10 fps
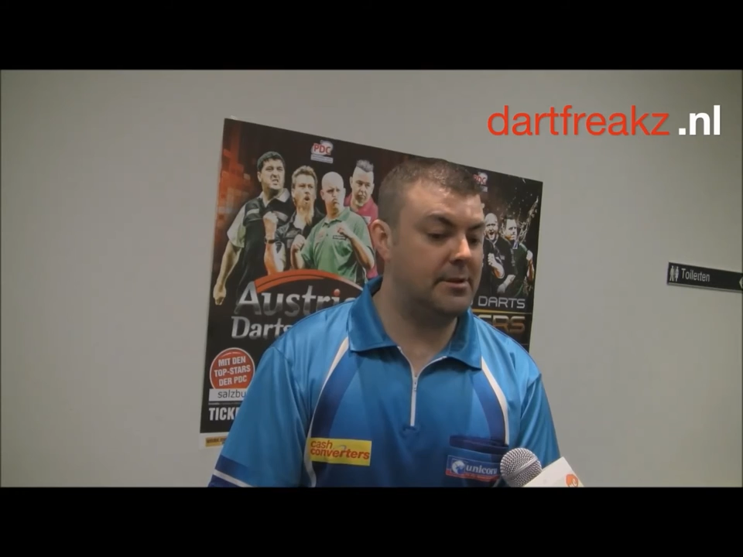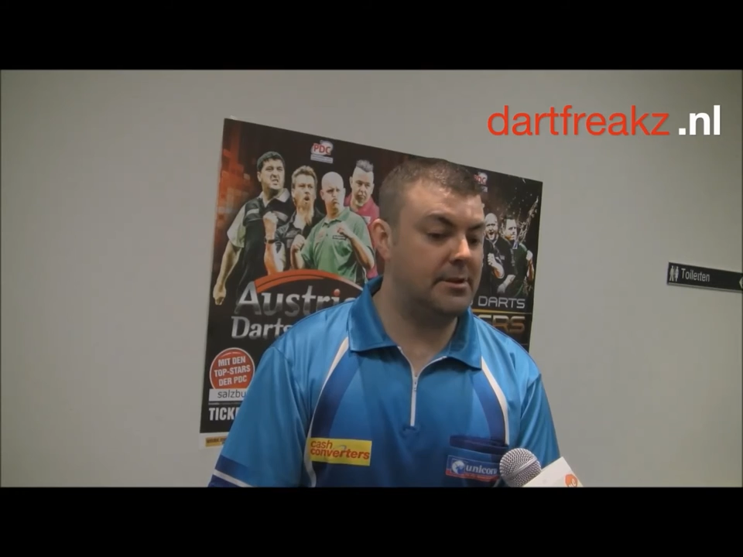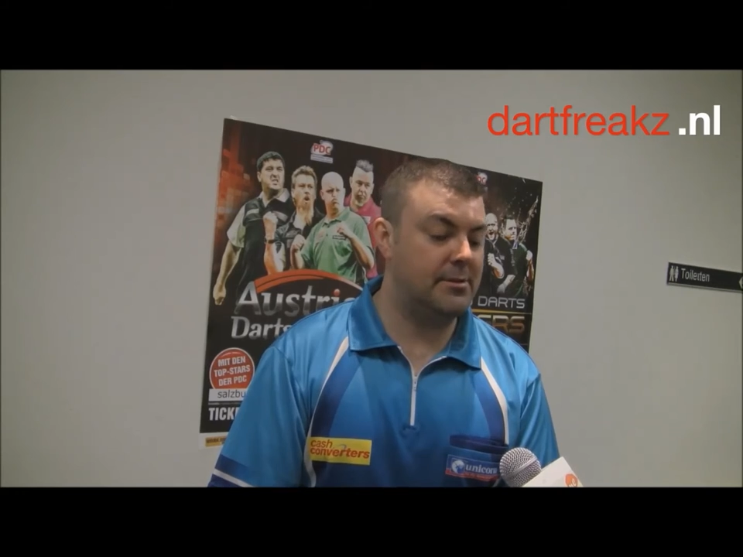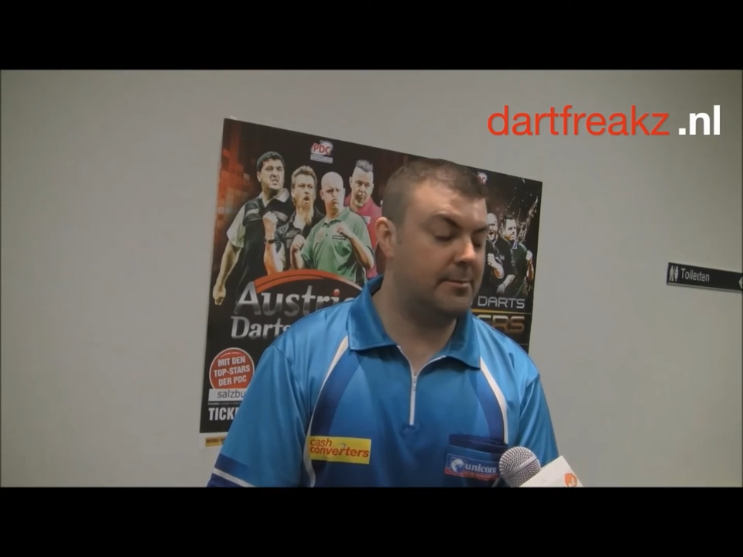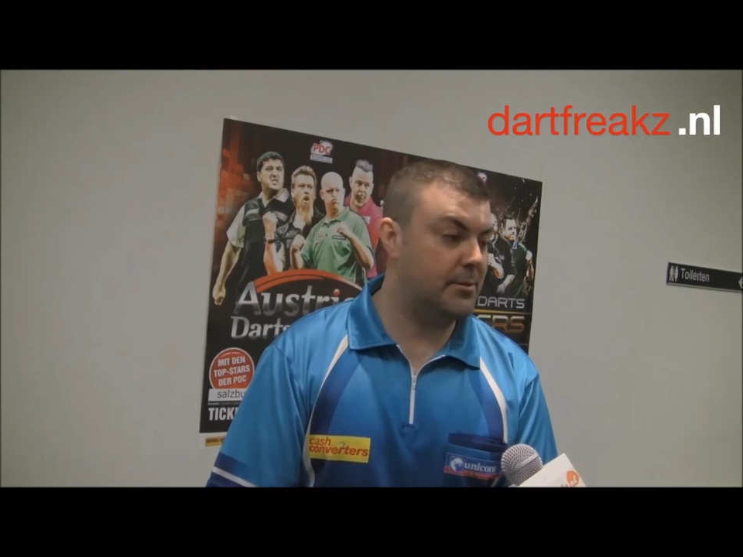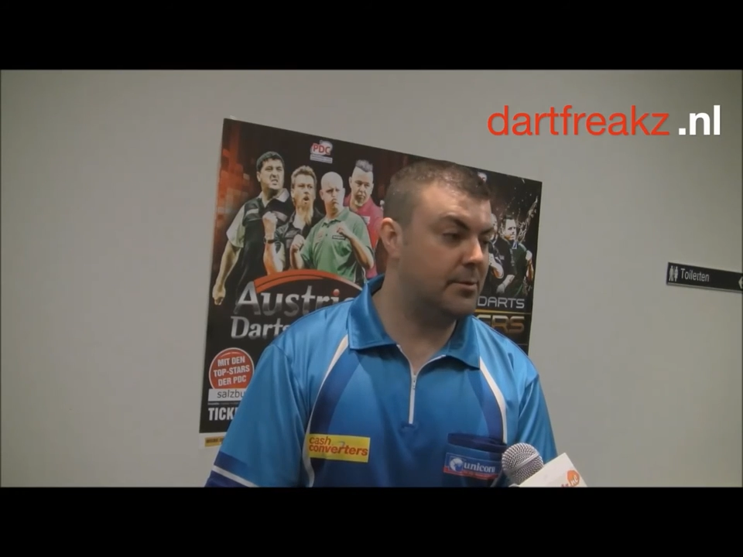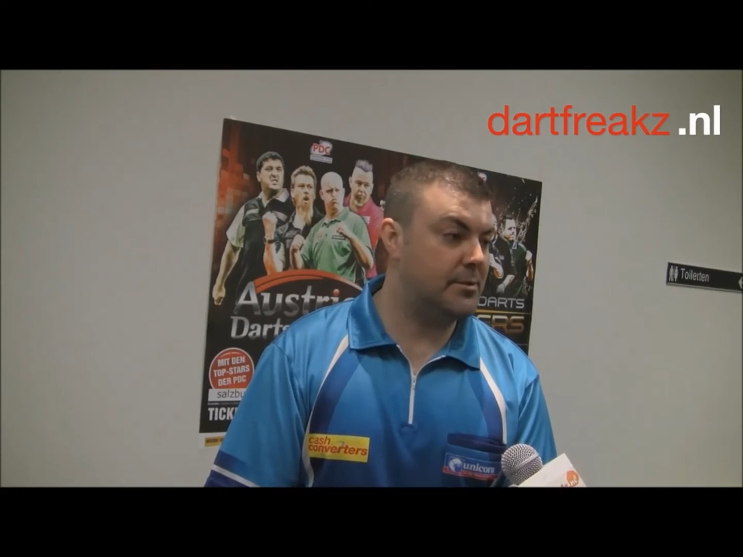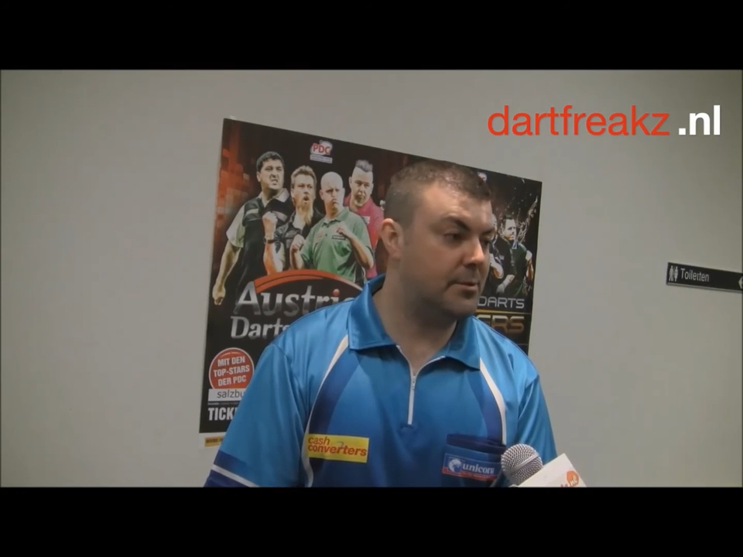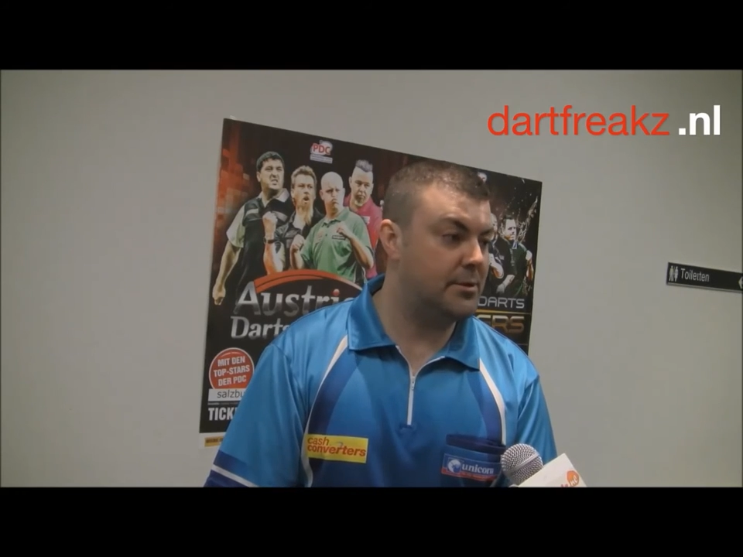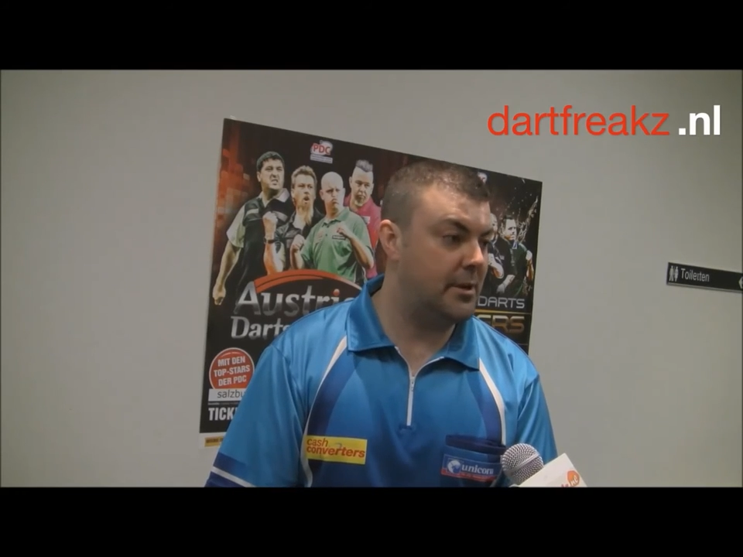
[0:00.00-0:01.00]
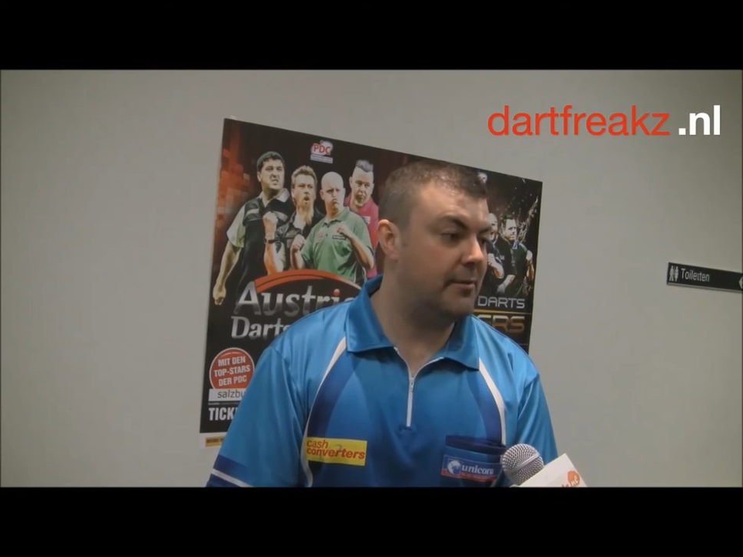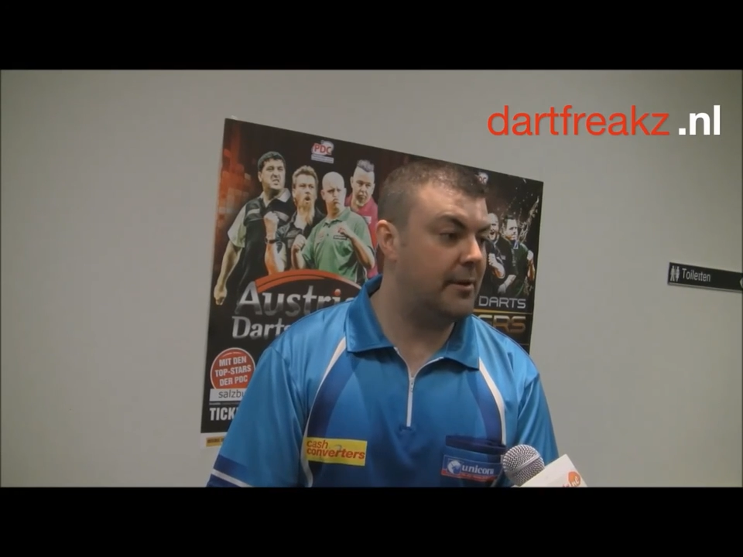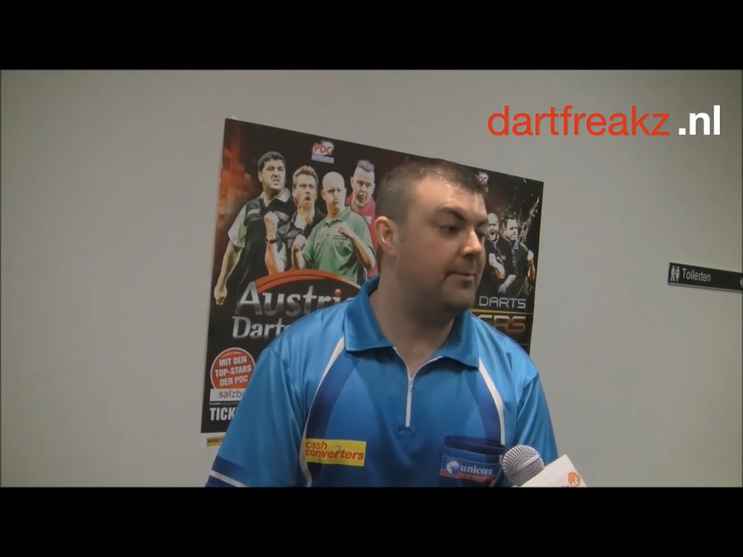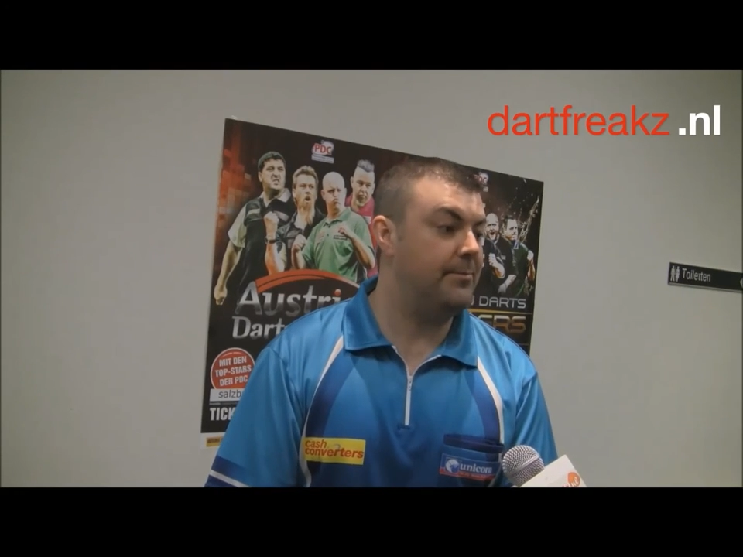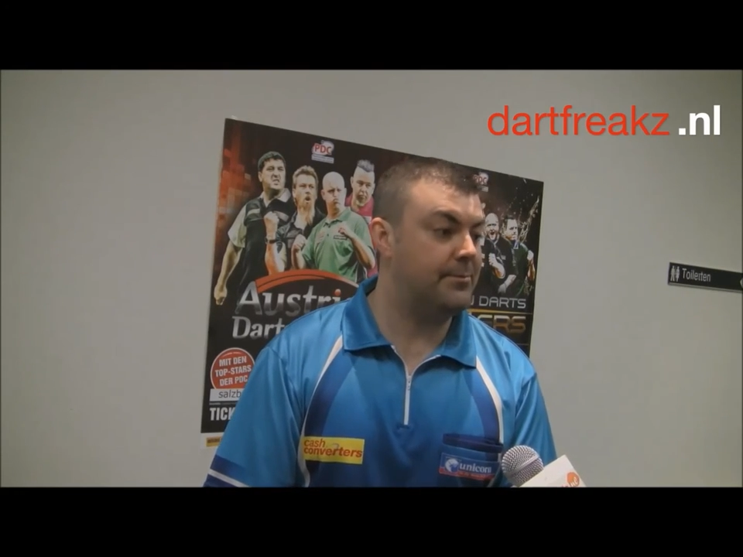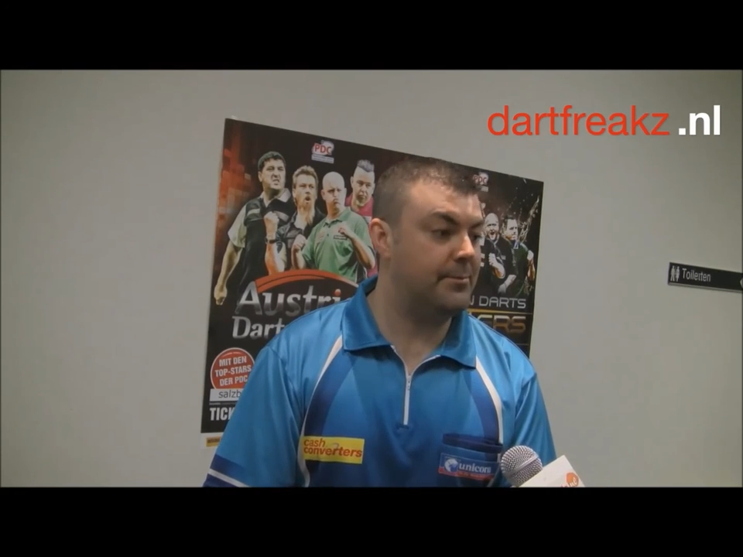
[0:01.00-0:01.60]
and it's up to us to achieve it.